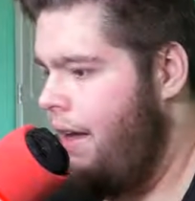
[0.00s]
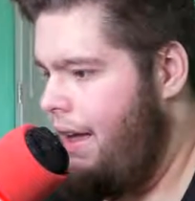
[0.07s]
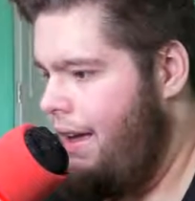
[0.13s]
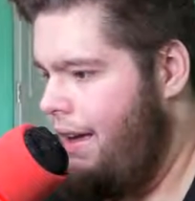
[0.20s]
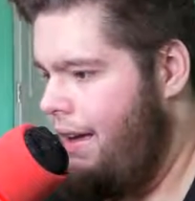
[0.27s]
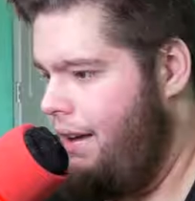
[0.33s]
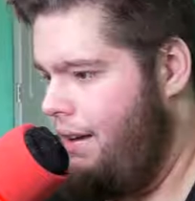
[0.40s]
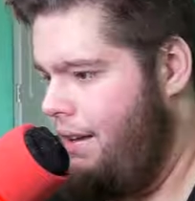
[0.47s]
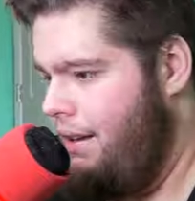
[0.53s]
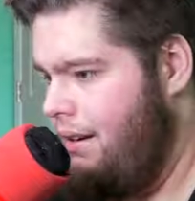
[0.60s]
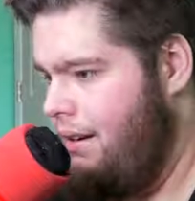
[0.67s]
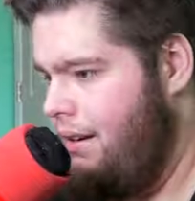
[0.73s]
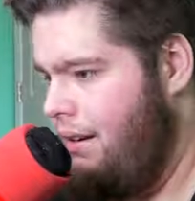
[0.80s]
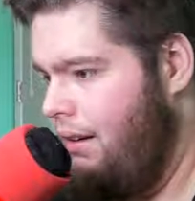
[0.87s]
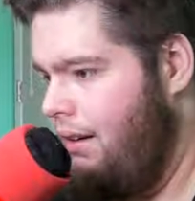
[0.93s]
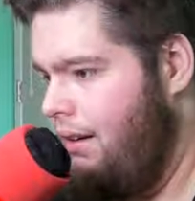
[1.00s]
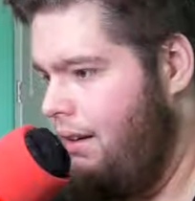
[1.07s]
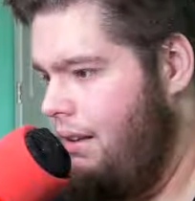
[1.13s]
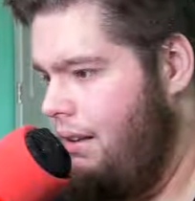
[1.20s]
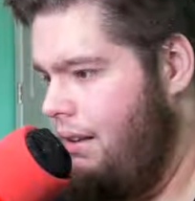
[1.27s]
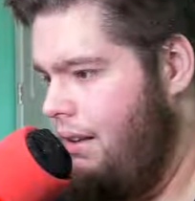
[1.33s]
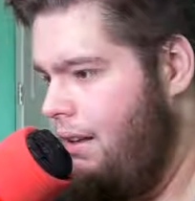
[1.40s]
And
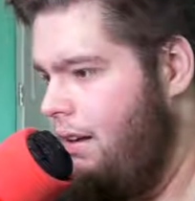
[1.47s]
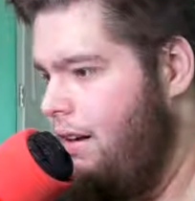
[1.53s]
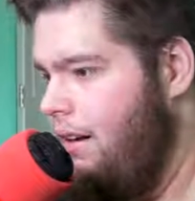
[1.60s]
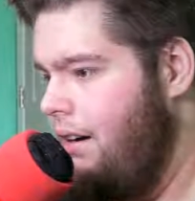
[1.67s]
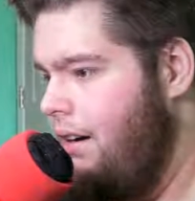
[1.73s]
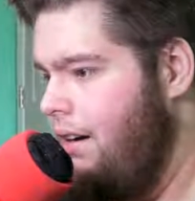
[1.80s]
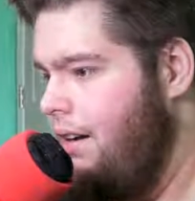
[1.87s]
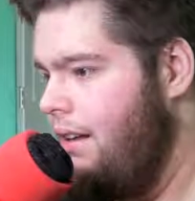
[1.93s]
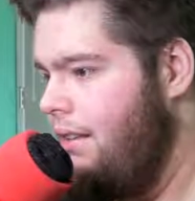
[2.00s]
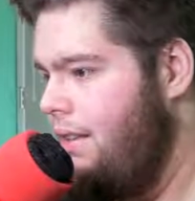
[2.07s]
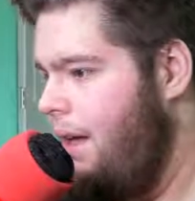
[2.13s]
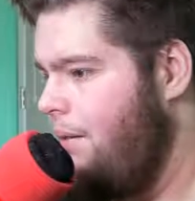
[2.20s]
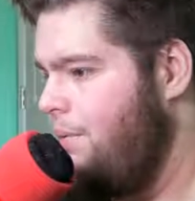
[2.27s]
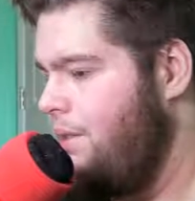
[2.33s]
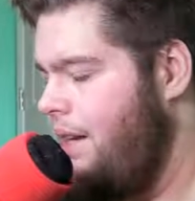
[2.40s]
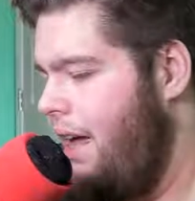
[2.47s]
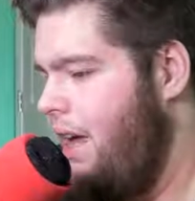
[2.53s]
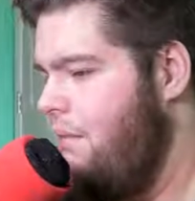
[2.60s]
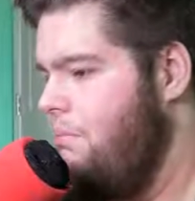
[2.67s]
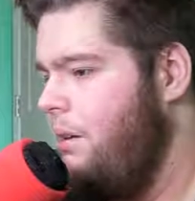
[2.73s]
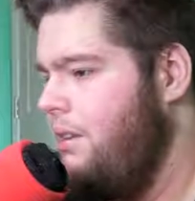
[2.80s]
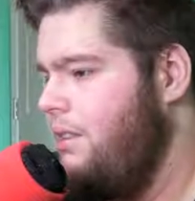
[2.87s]
that was
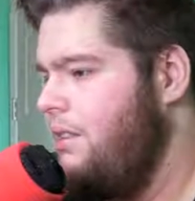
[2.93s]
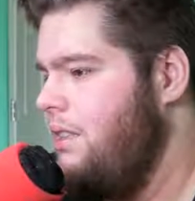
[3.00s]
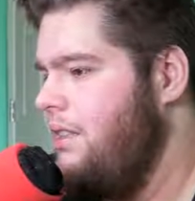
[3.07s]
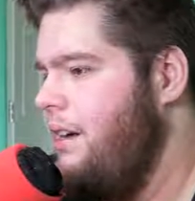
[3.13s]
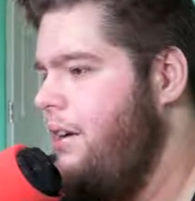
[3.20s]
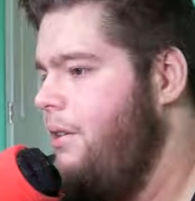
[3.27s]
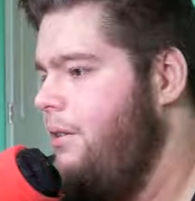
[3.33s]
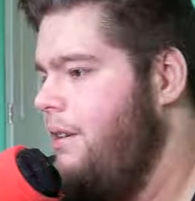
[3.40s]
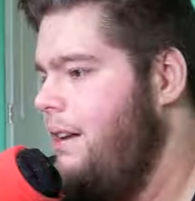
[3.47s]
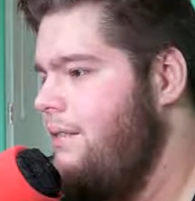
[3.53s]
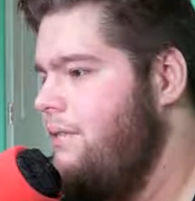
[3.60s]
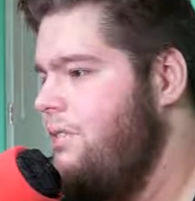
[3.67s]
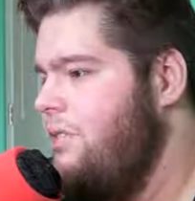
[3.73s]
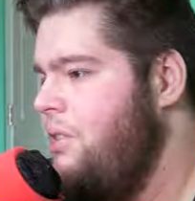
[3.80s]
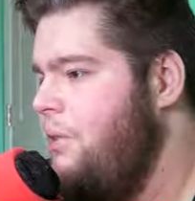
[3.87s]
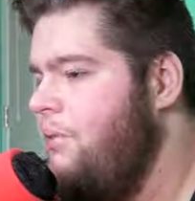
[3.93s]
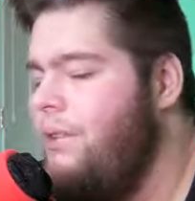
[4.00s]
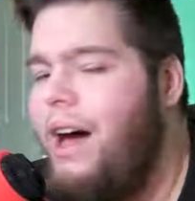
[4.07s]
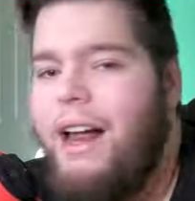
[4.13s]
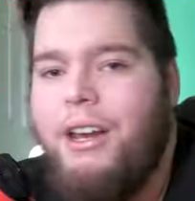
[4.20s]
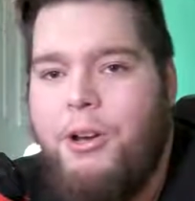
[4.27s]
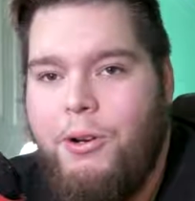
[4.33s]
8 months ago, and I'm still
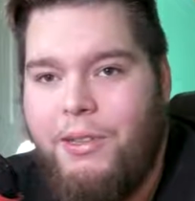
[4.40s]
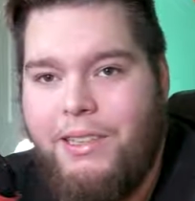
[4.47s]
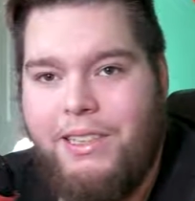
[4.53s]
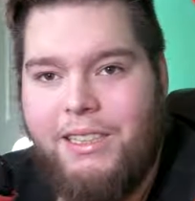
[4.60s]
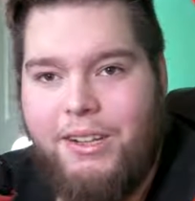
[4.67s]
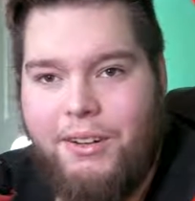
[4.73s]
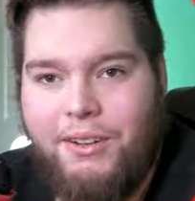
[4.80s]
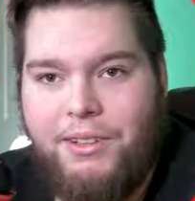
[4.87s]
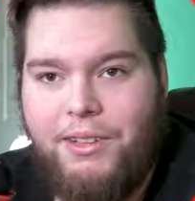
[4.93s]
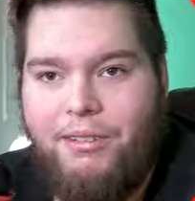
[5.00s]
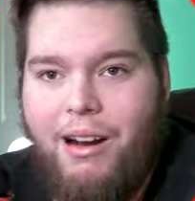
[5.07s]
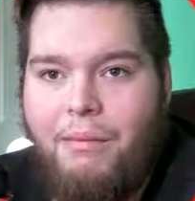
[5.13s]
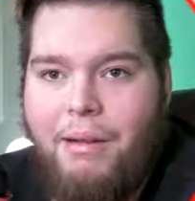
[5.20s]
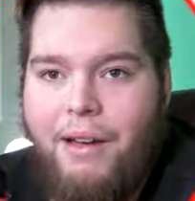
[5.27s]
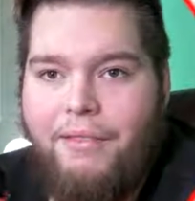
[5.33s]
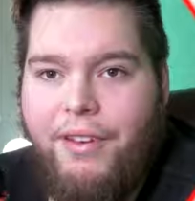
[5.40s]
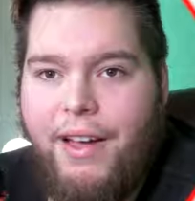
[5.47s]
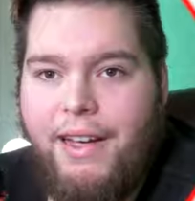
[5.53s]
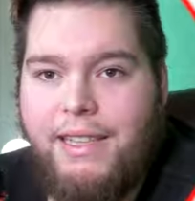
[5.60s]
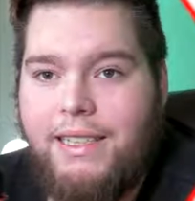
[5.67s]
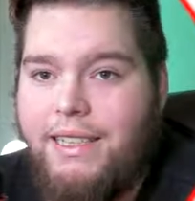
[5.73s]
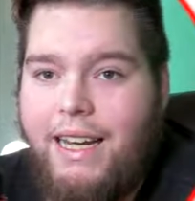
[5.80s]
not doing the circle around my
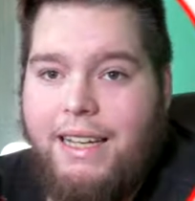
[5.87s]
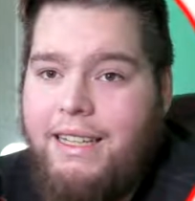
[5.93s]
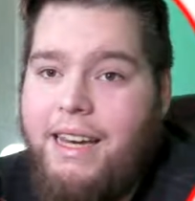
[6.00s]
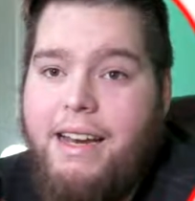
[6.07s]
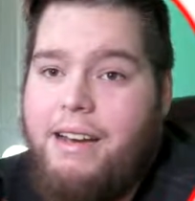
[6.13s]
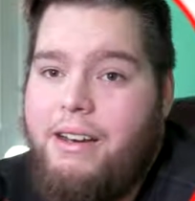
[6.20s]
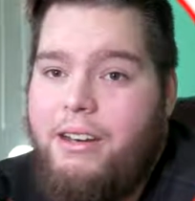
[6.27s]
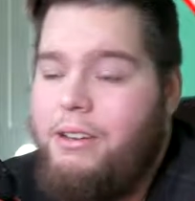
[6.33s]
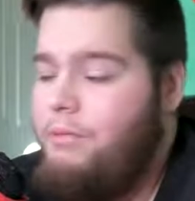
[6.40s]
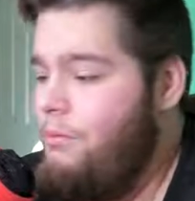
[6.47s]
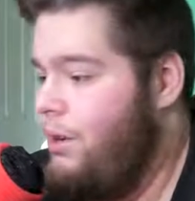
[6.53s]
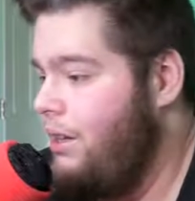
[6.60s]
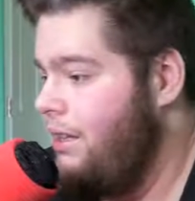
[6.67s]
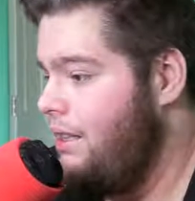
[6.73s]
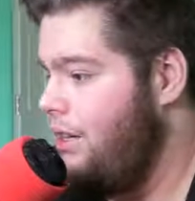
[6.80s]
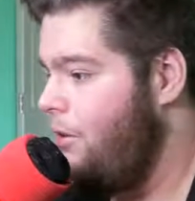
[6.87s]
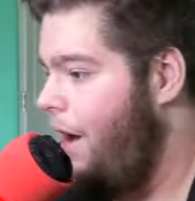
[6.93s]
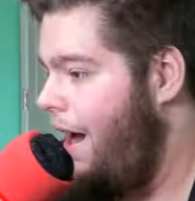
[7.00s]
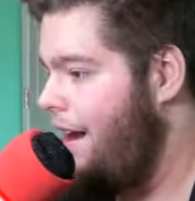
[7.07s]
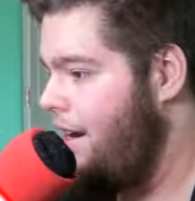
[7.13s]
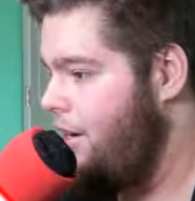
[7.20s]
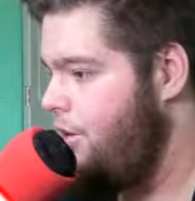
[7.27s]
face because I didn't really know
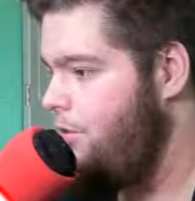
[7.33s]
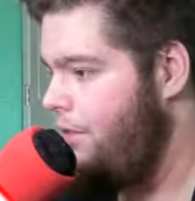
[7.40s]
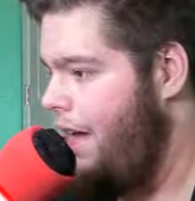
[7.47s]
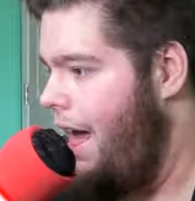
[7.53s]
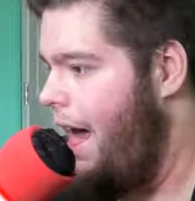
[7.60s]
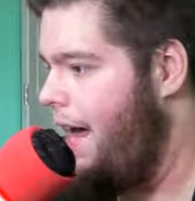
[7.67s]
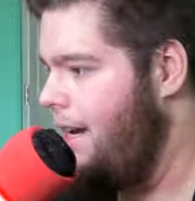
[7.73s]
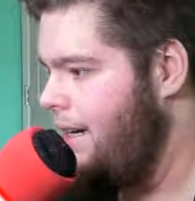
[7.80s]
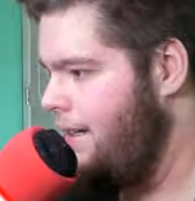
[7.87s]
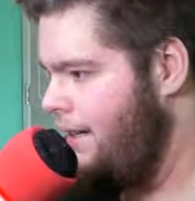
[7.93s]
how to do that.